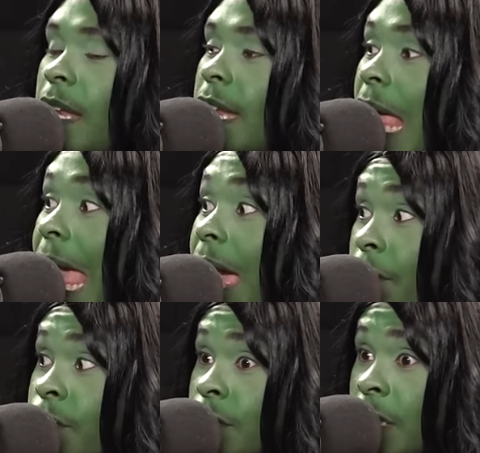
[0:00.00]
in an
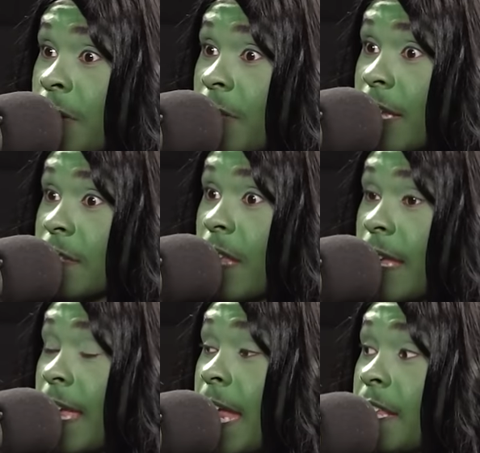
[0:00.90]
F tier, like
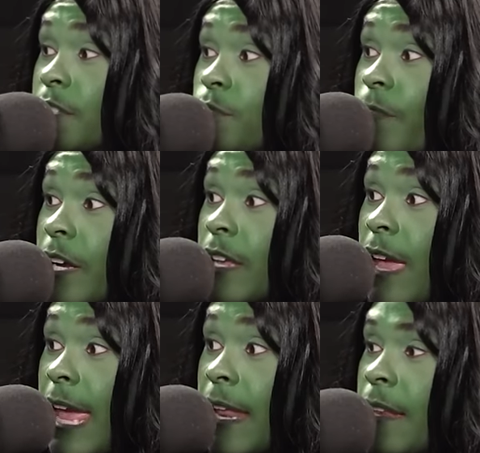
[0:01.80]
candy that you fucking
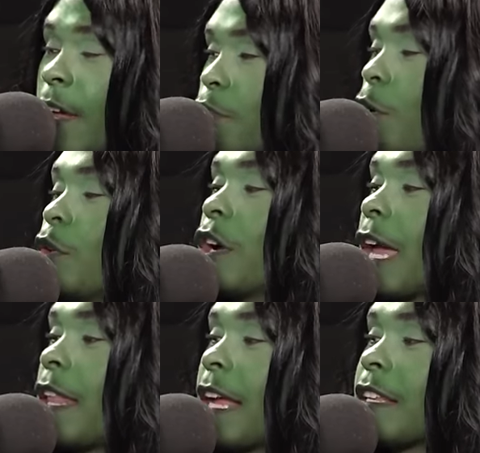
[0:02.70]
hate? No, don't look
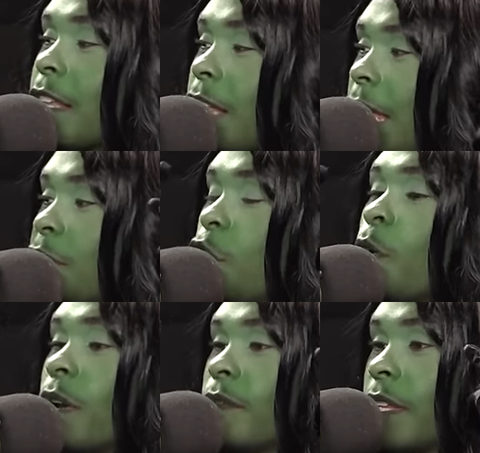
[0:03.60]
at like it,
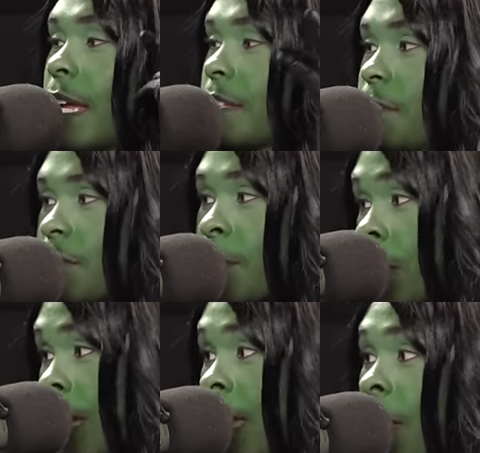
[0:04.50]
intuitively. Like, is there something
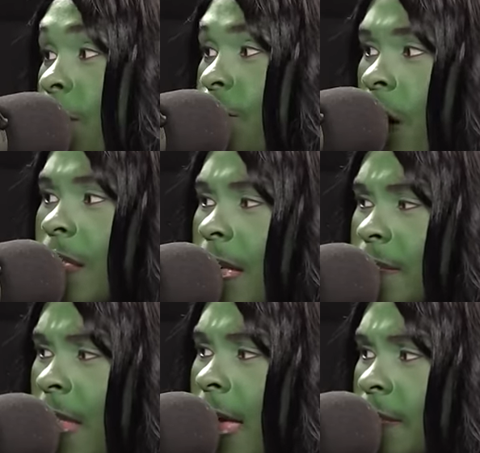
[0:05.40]
like fuck uh, that's
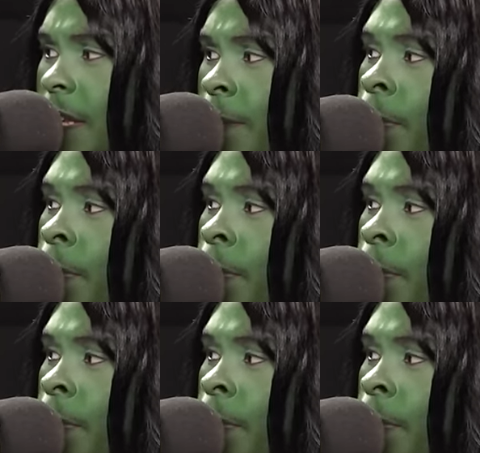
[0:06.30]
Twizzlers. nasty?